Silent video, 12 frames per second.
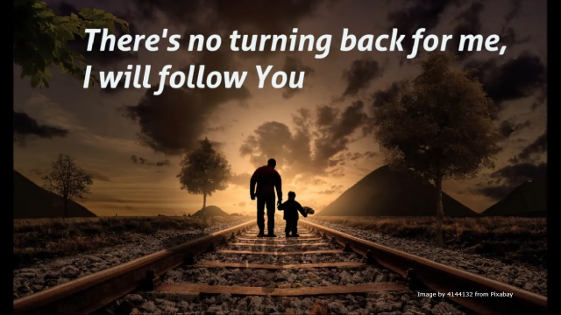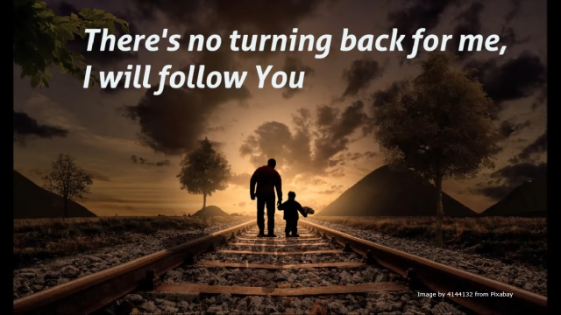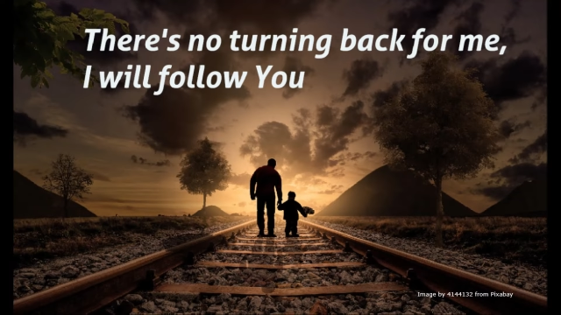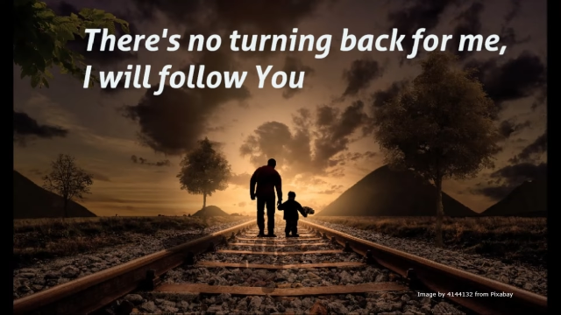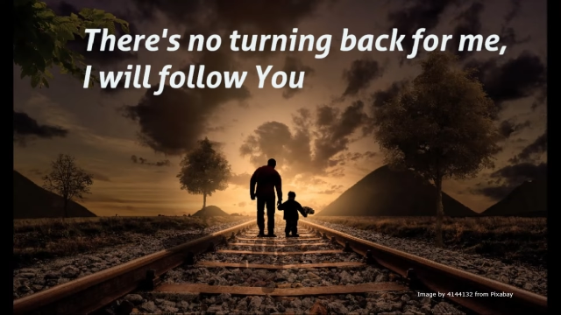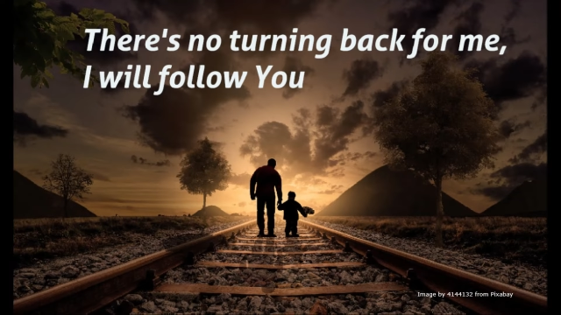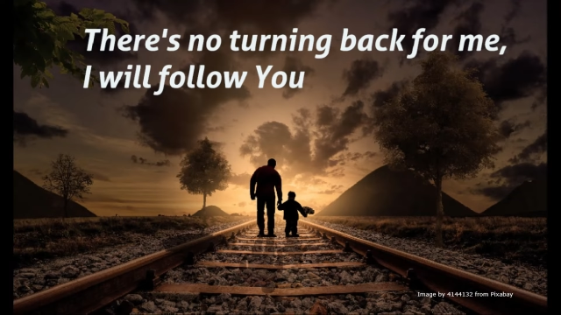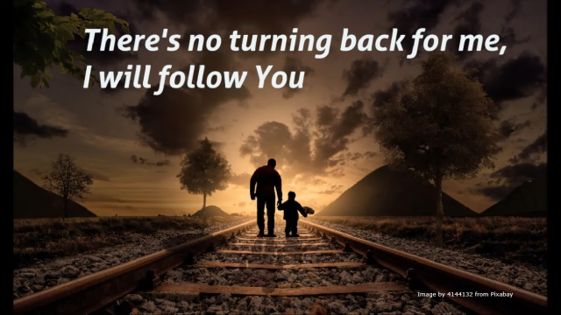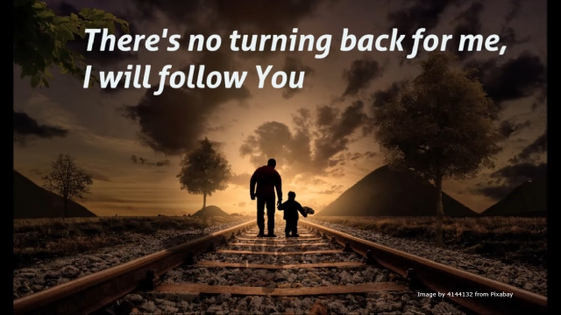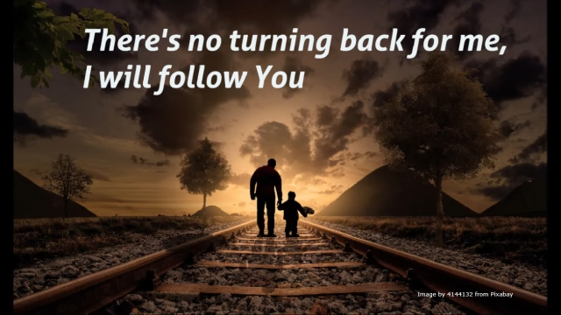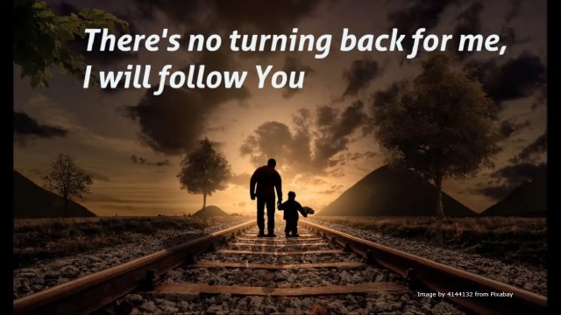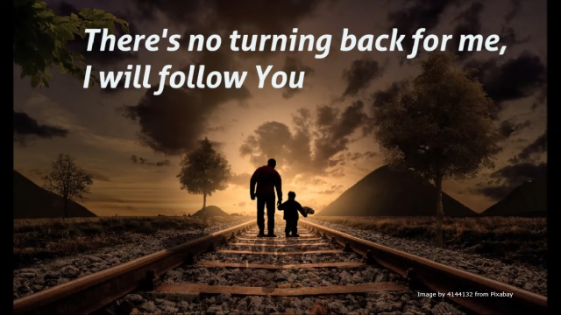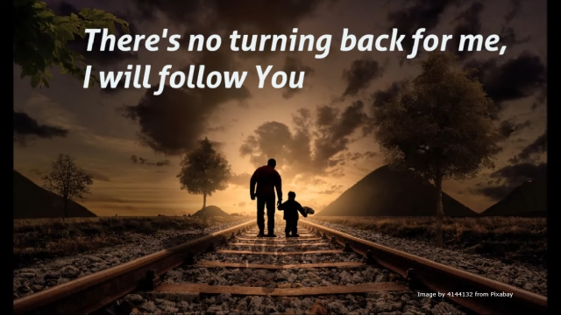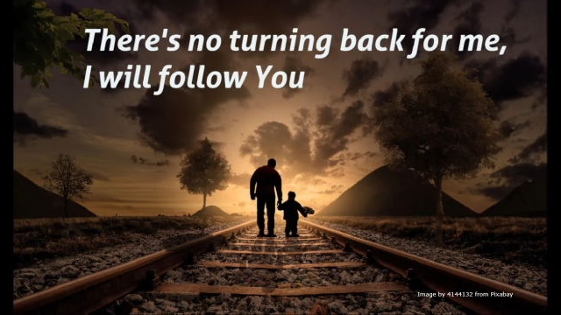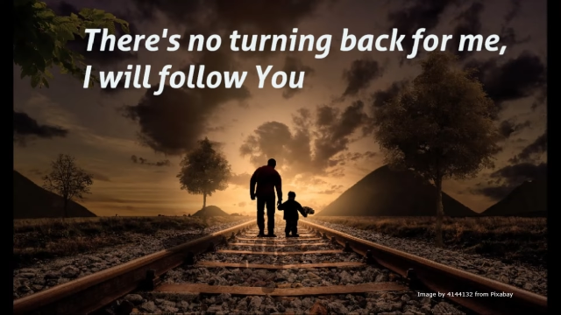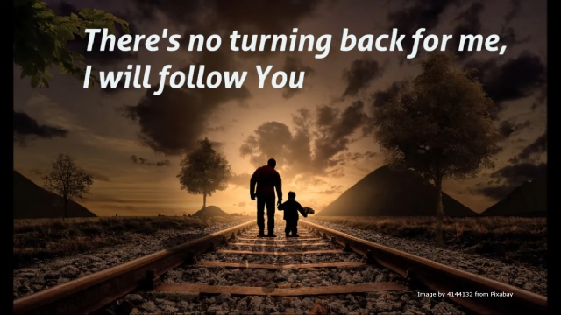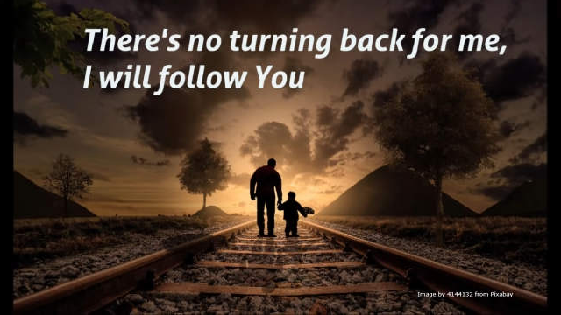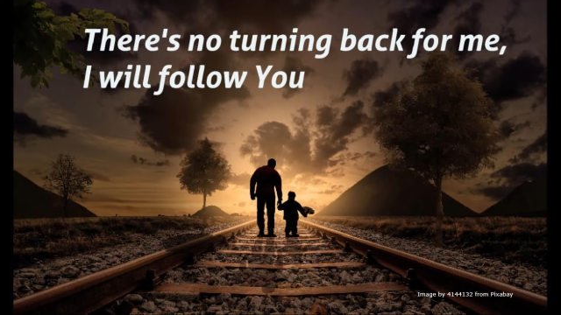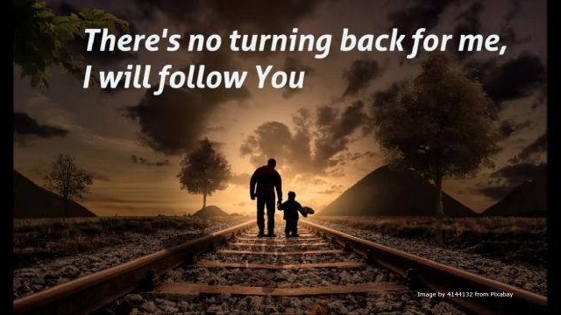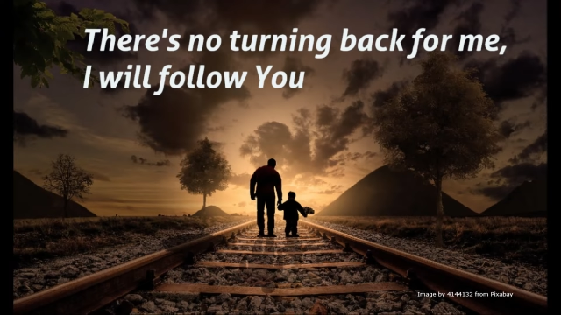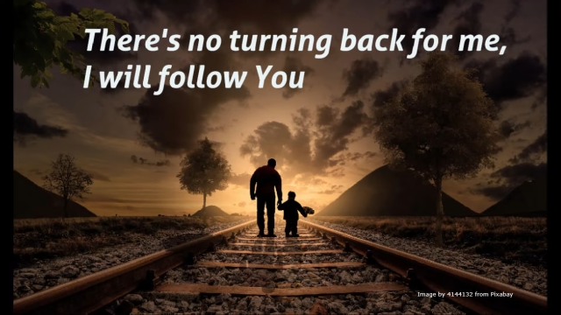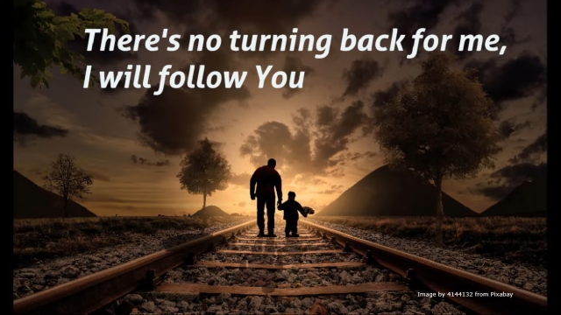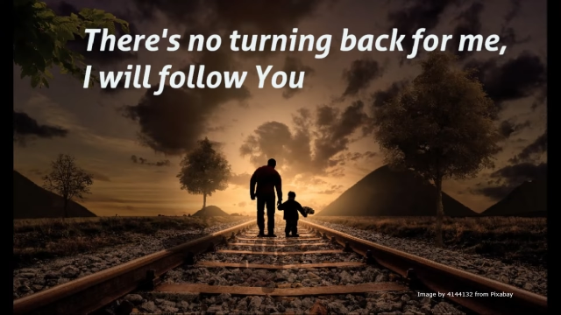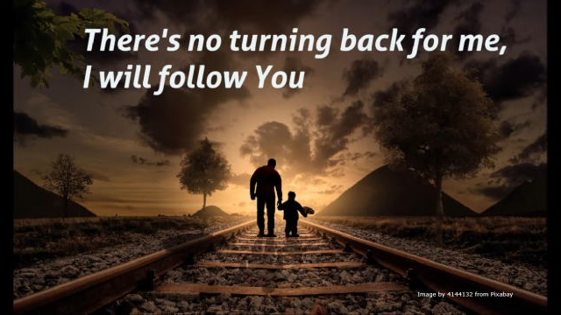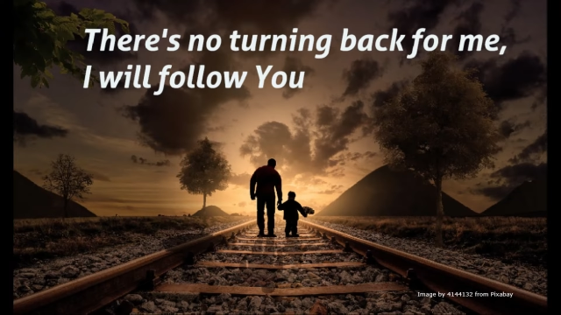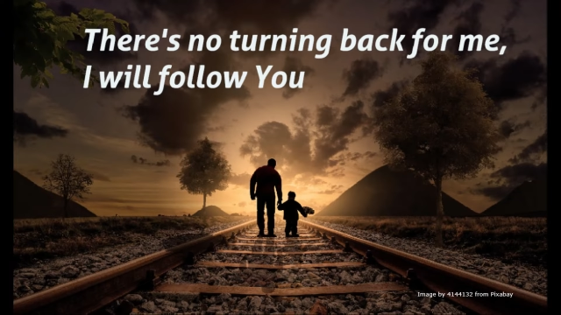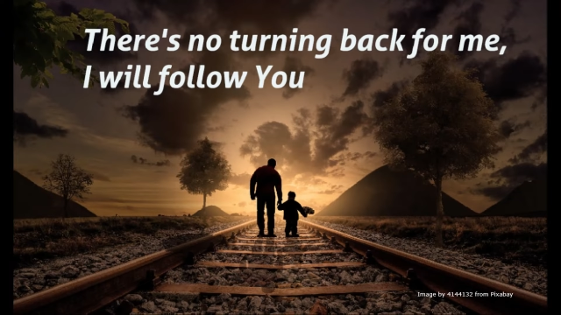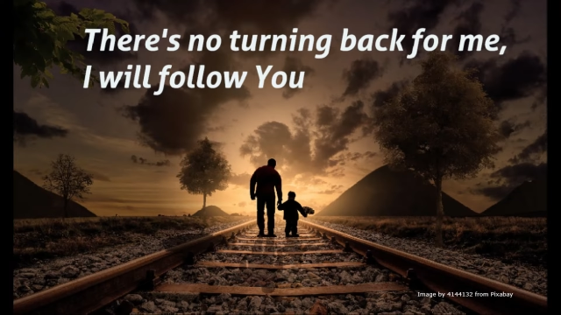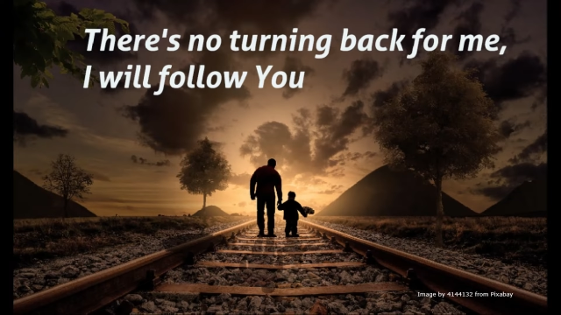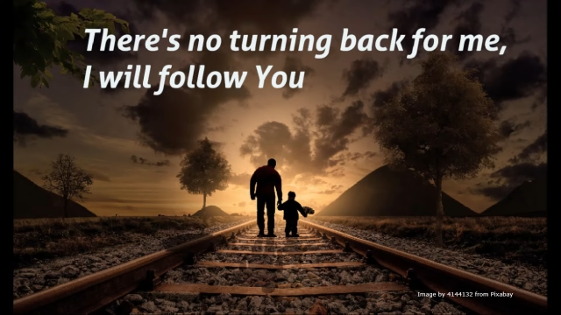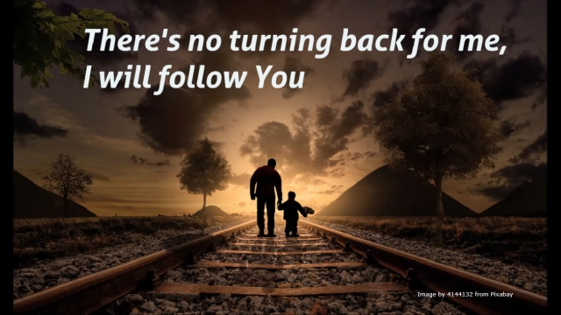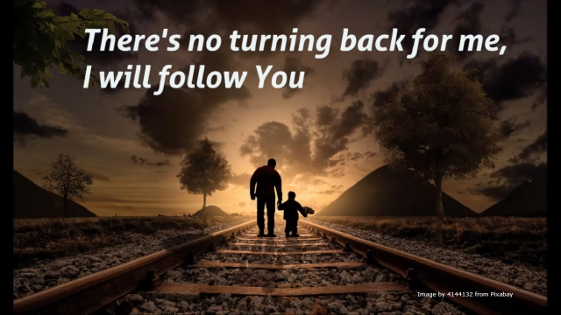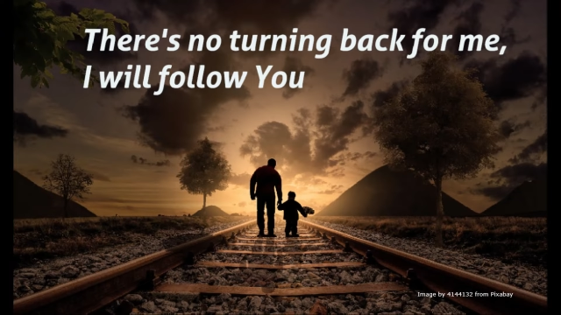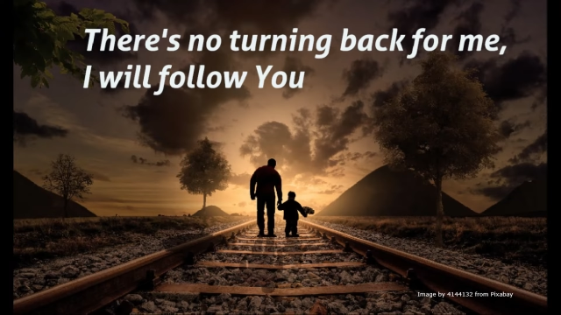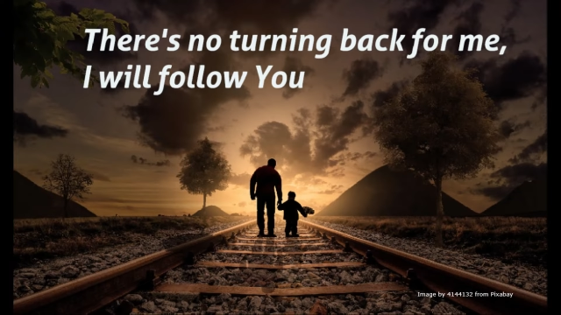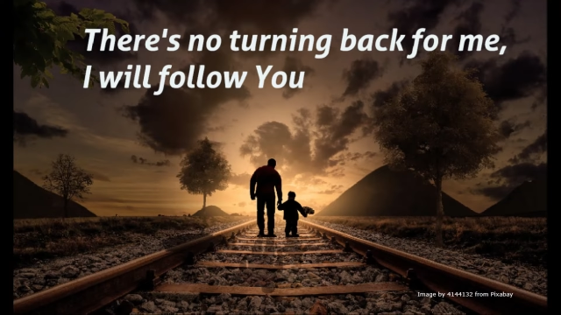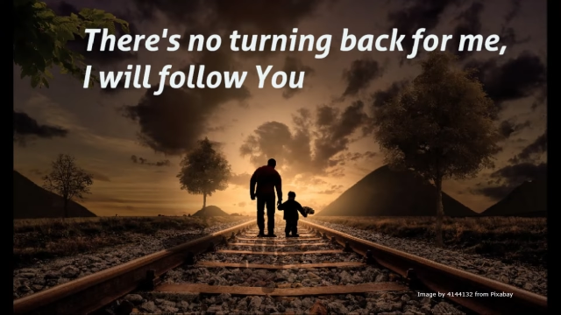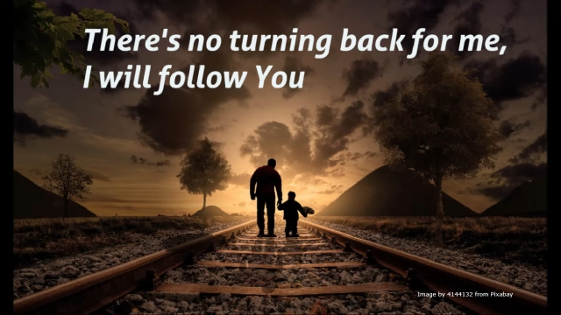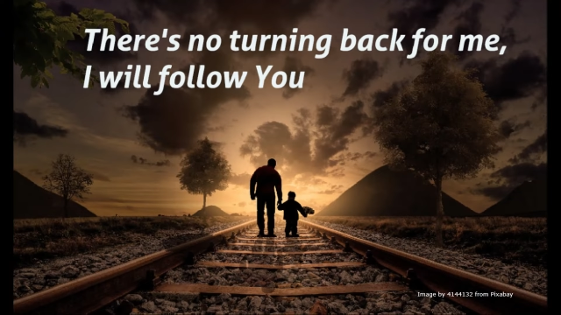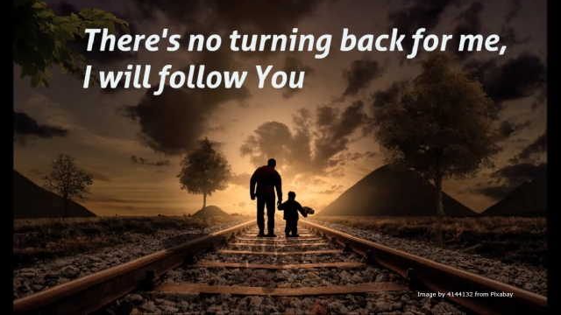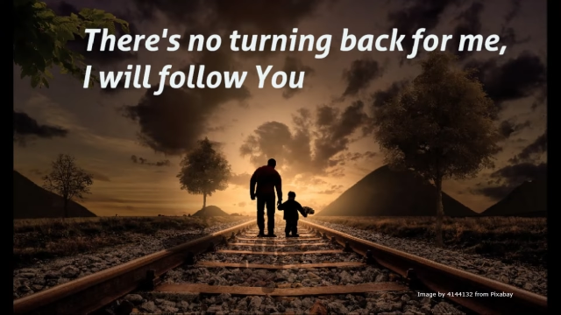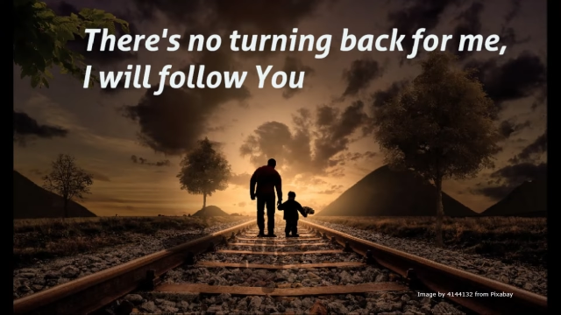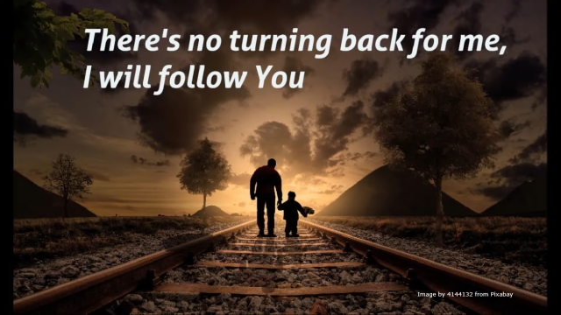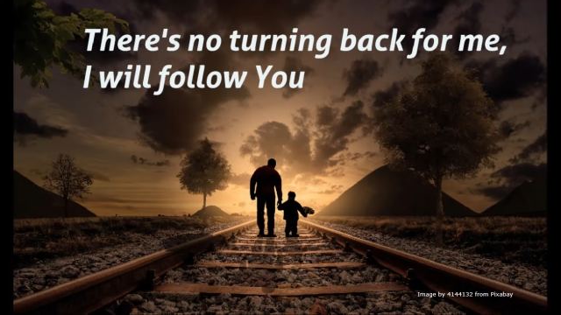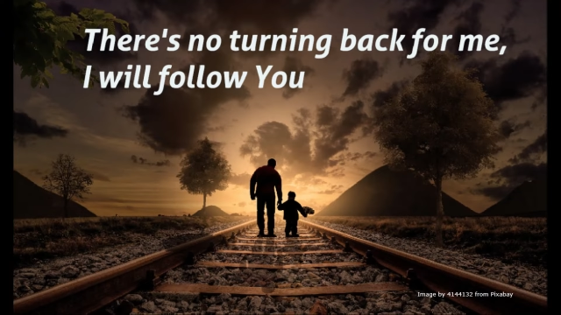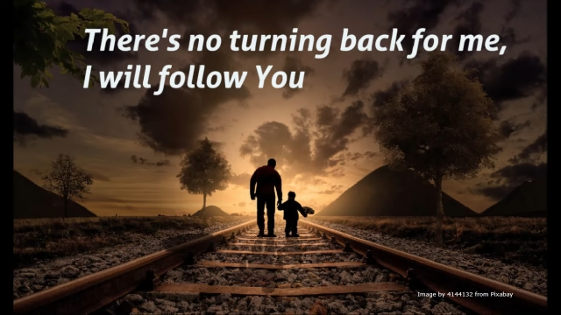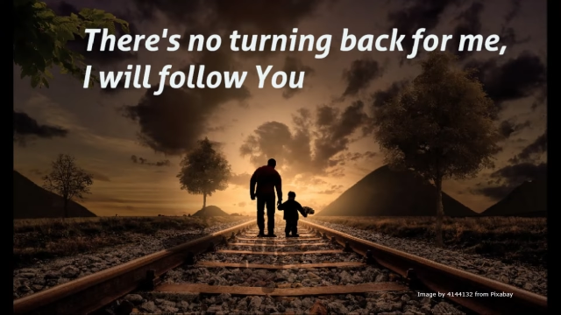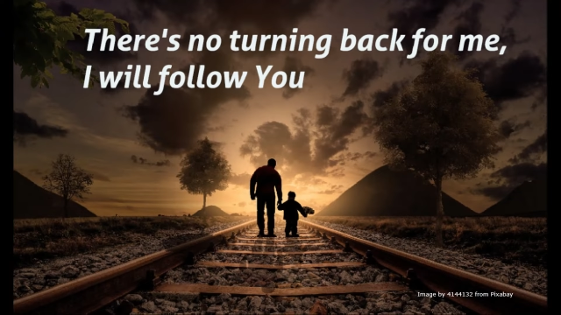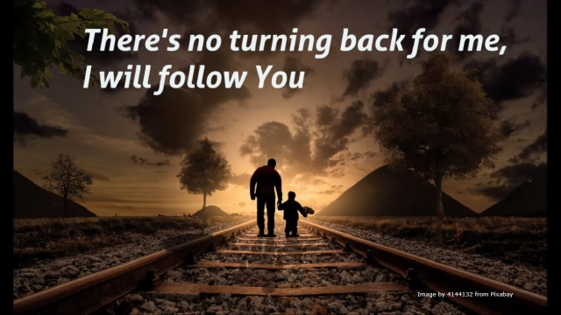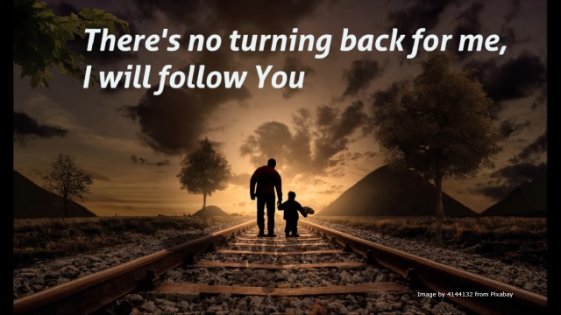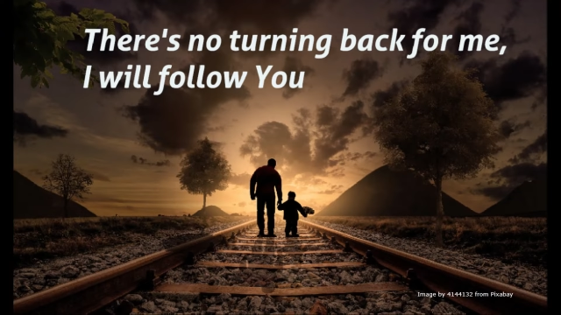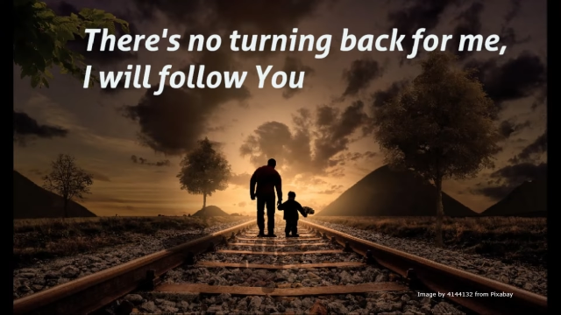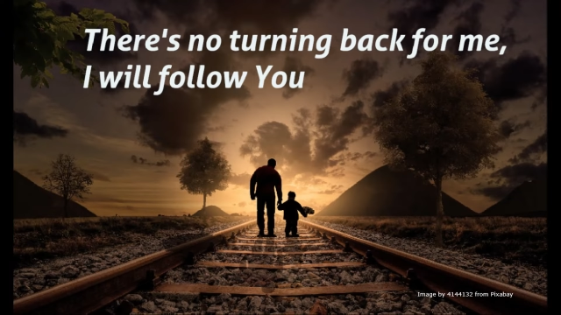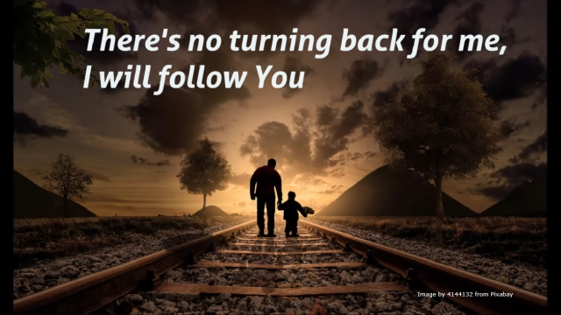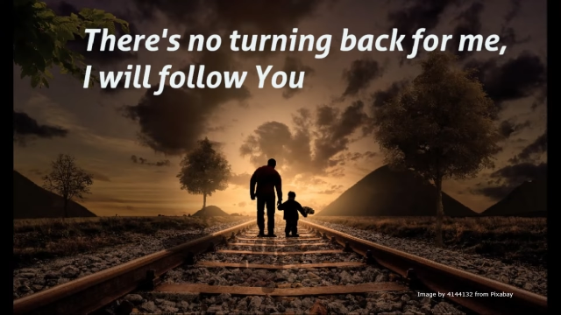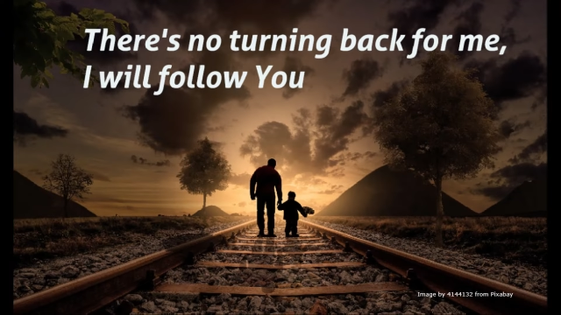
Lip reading: Nobody's mouth can be seen.